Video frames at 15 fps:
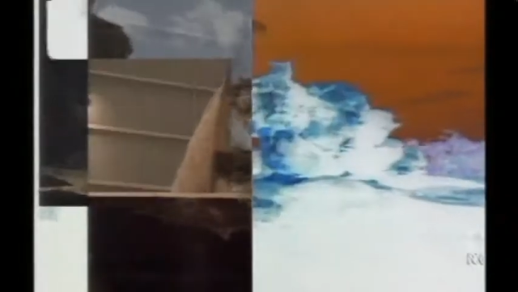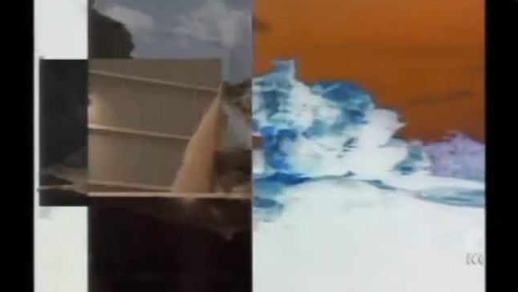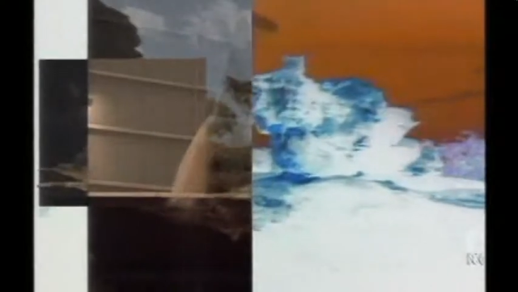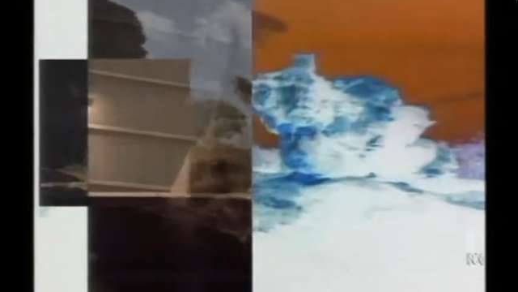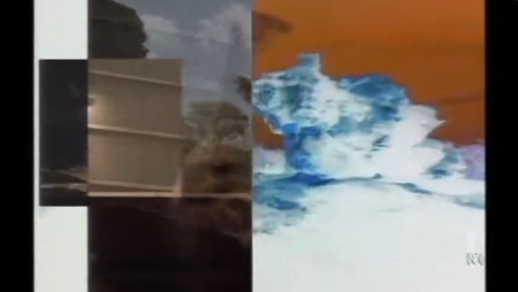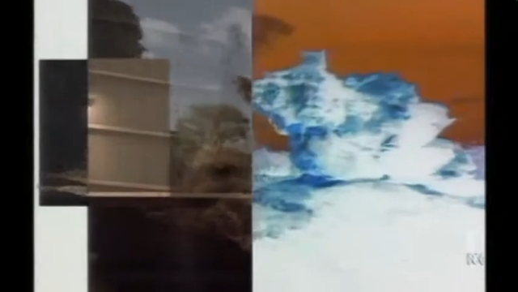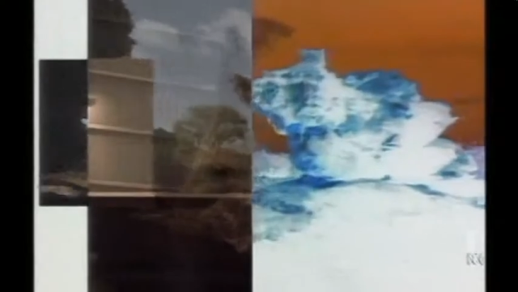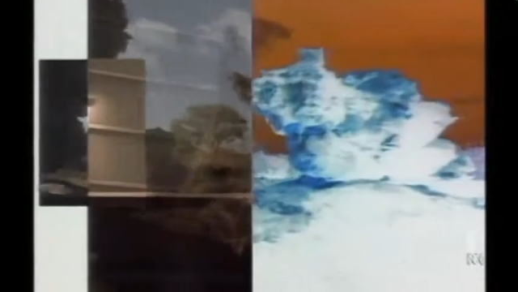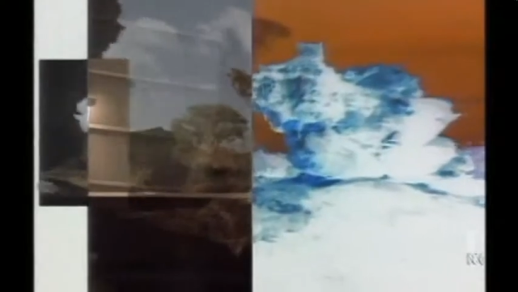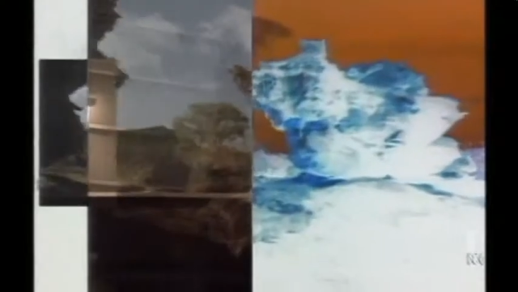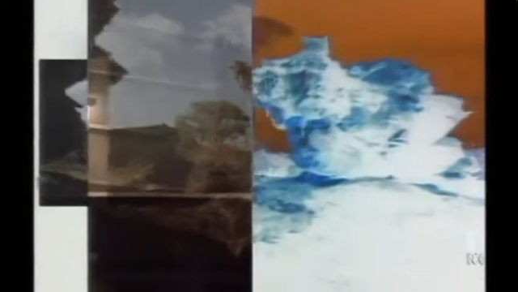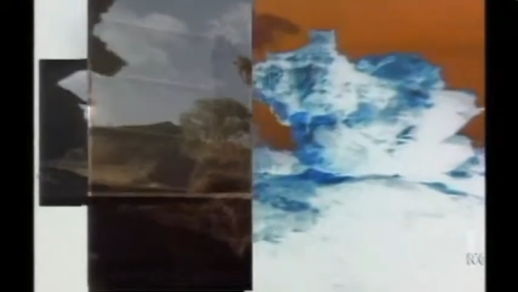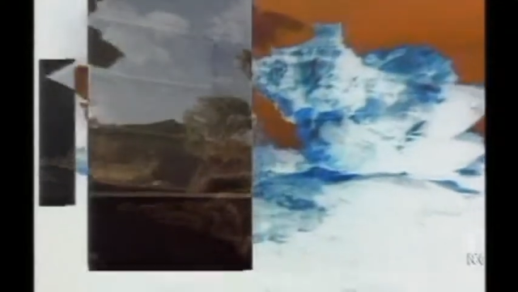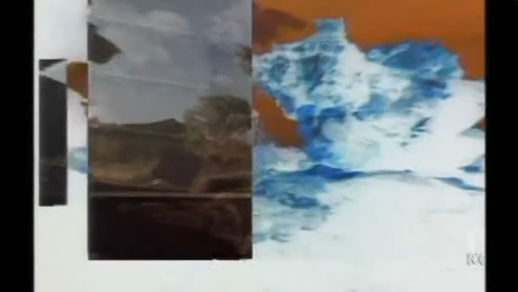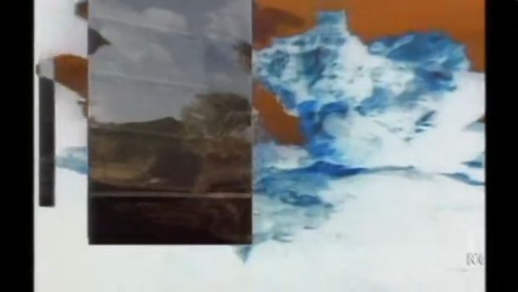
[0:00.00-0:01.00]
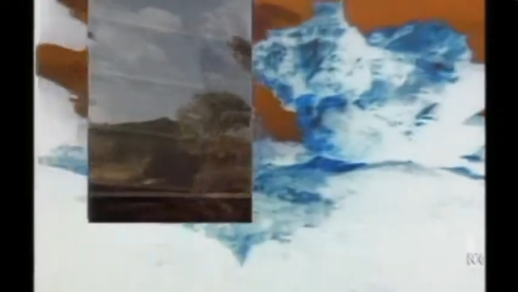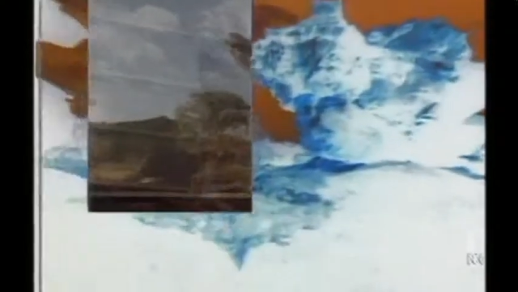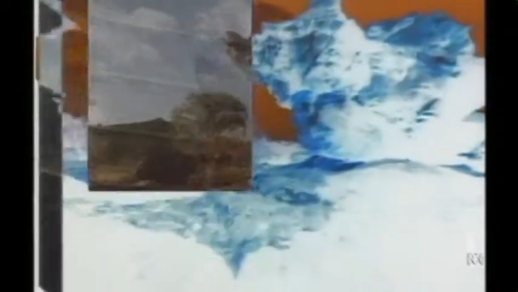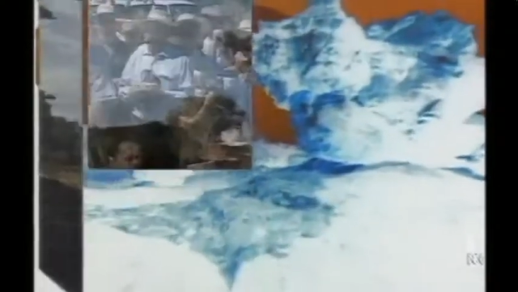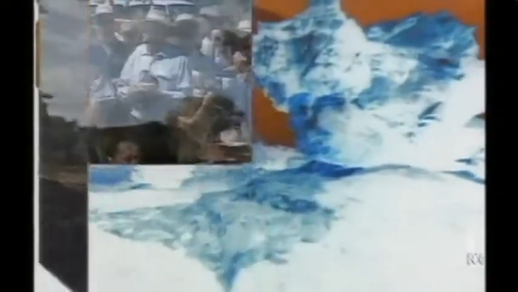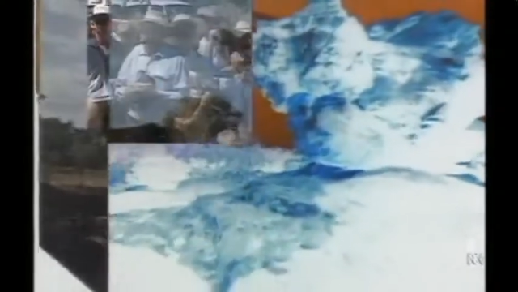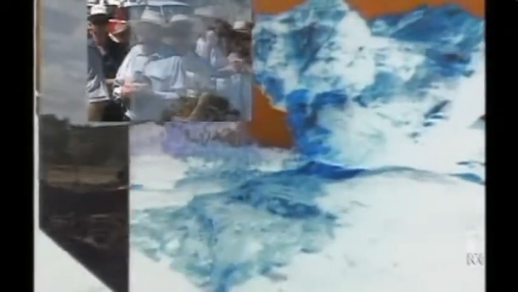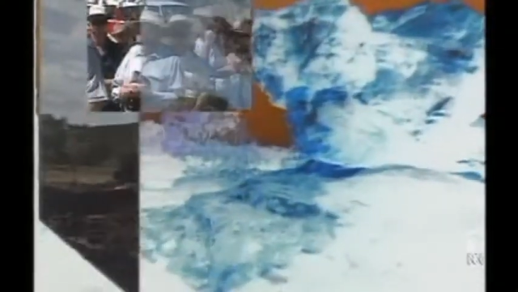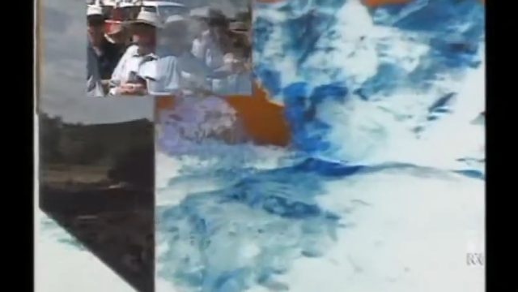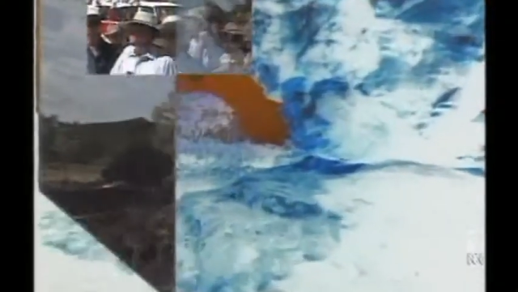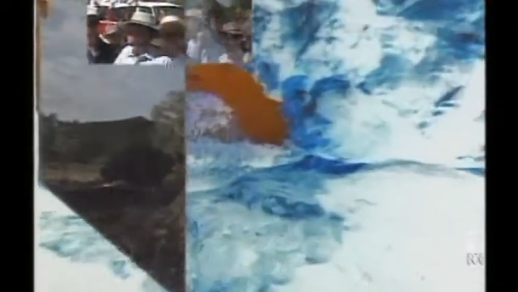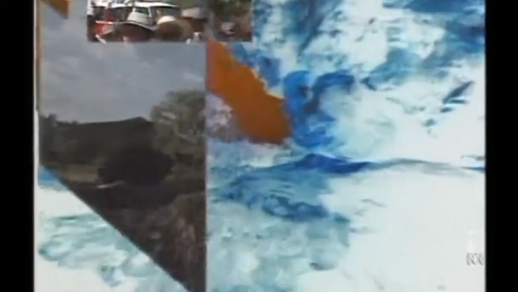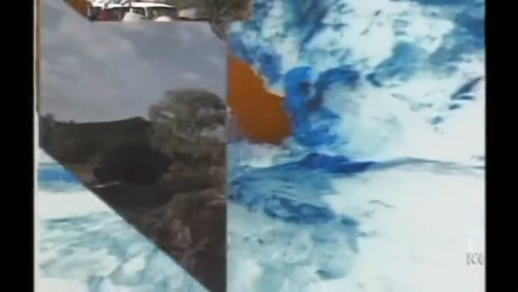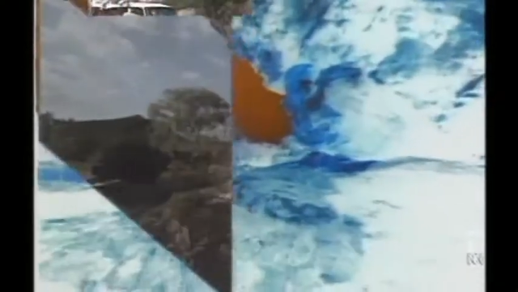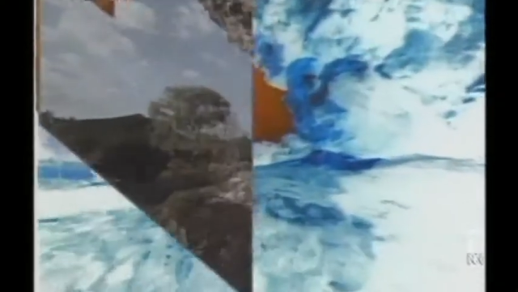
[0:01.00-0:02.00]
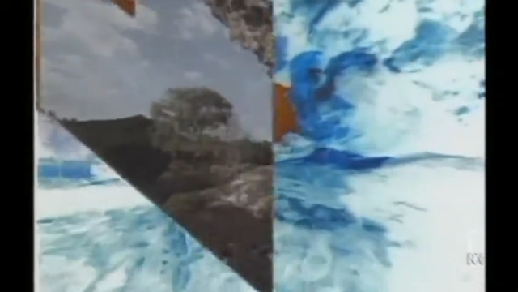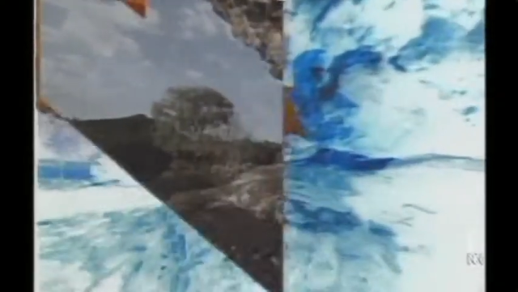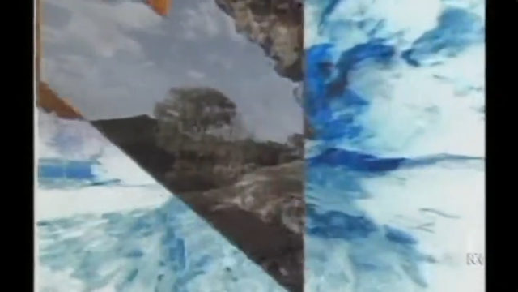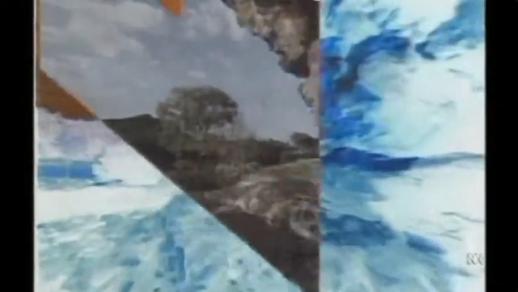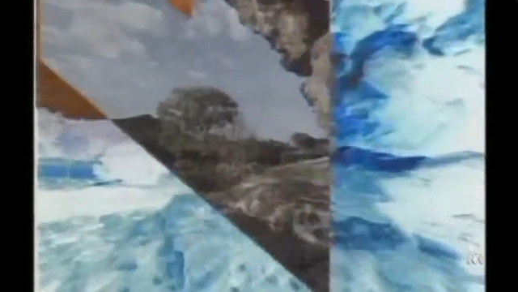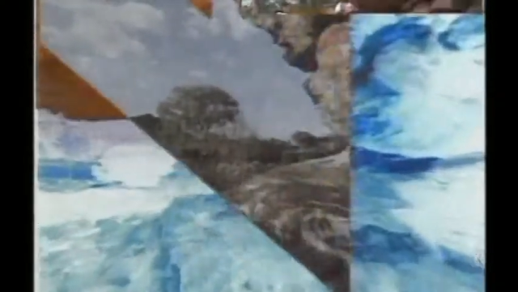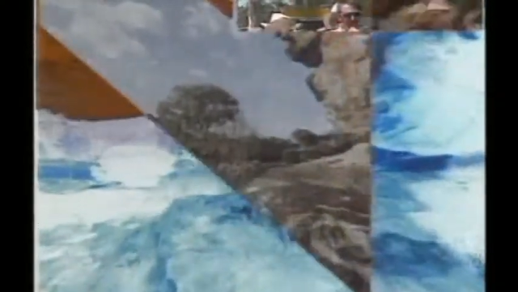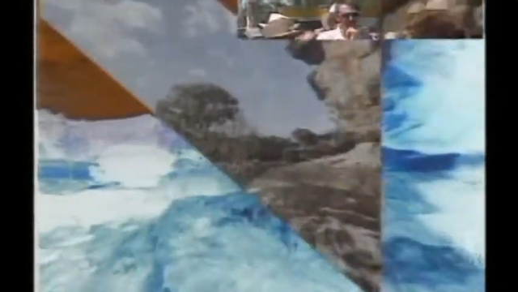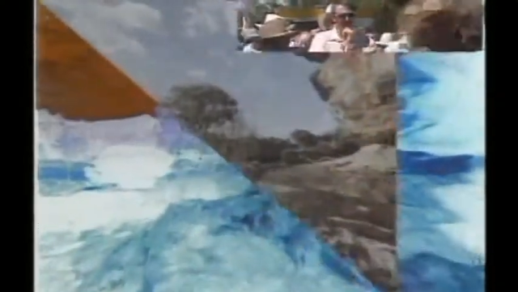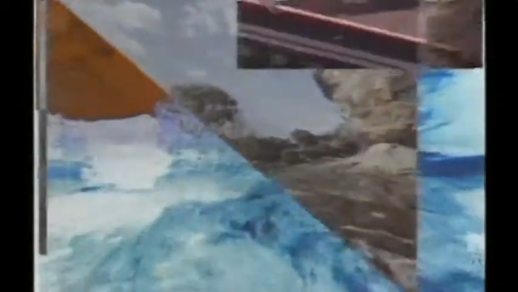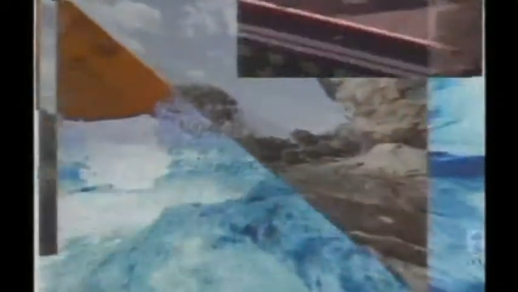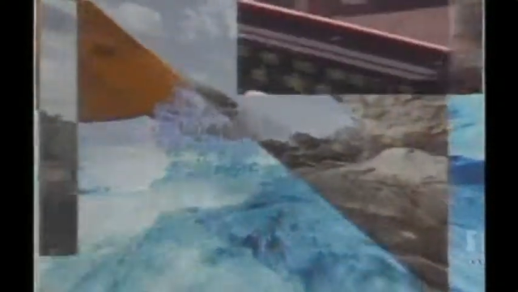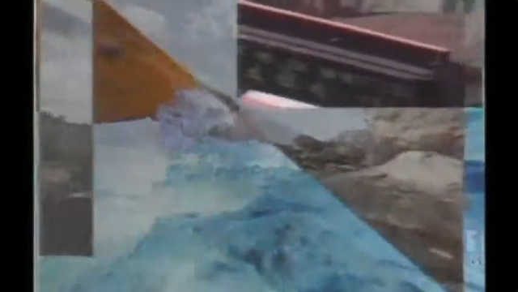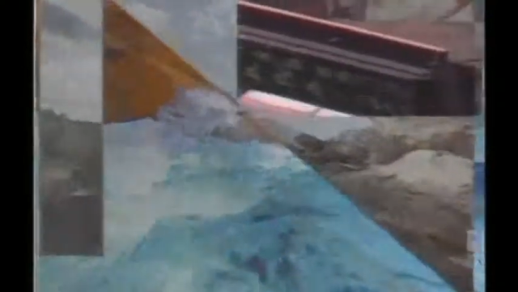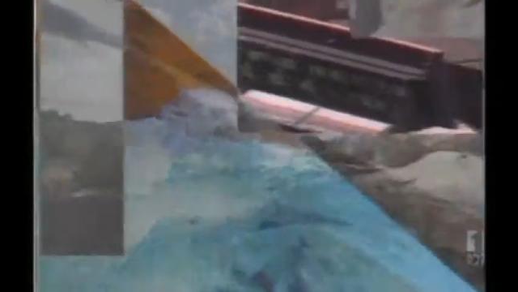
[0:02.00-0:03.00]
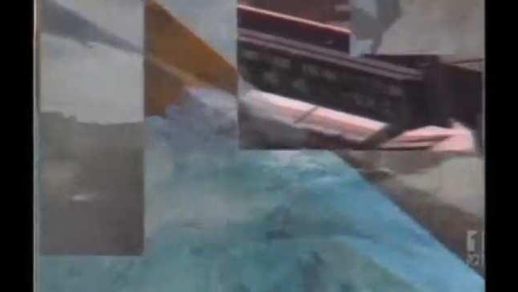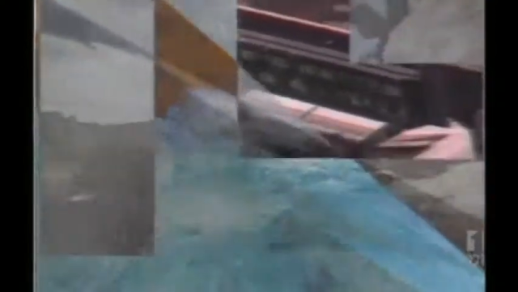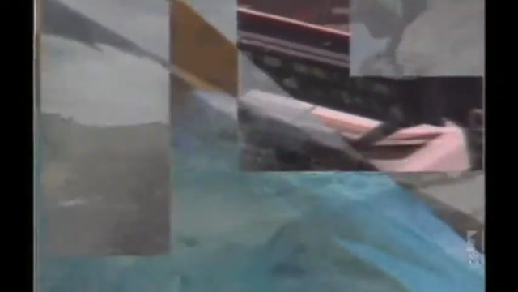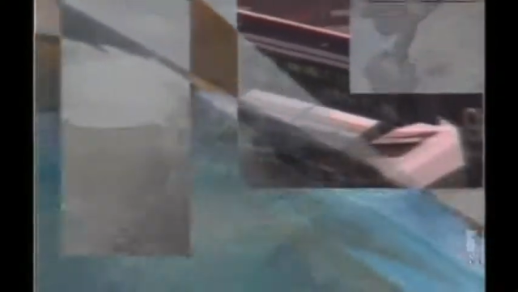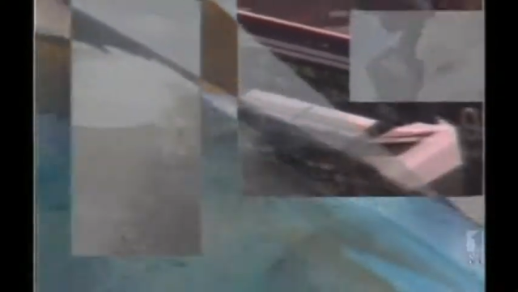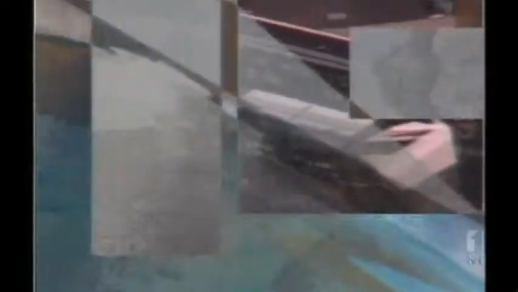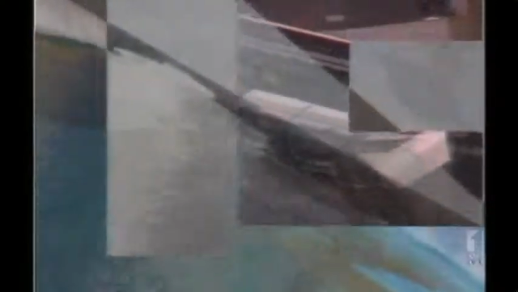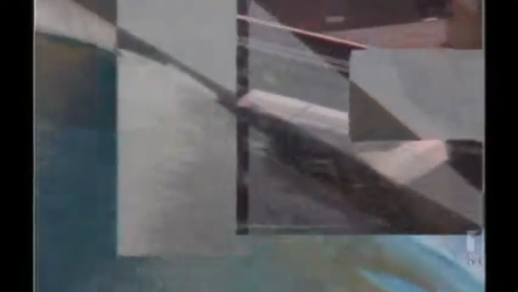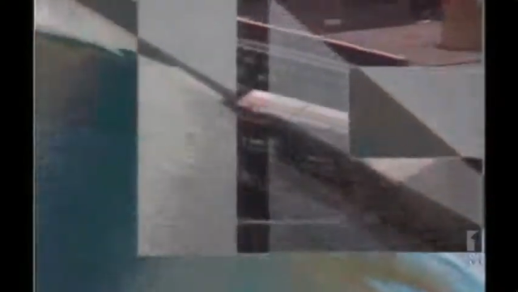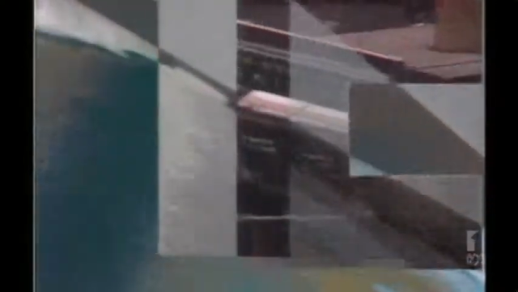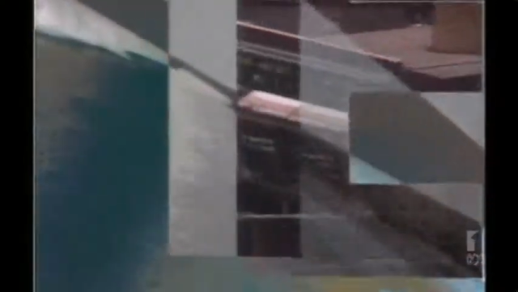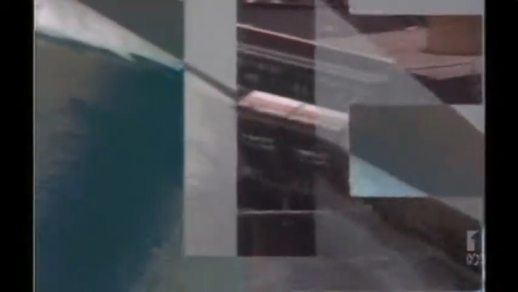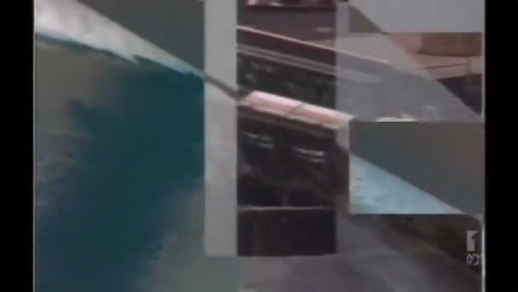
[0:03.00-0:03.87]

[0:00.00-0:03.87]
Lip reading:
Nobody's mouth can be seen.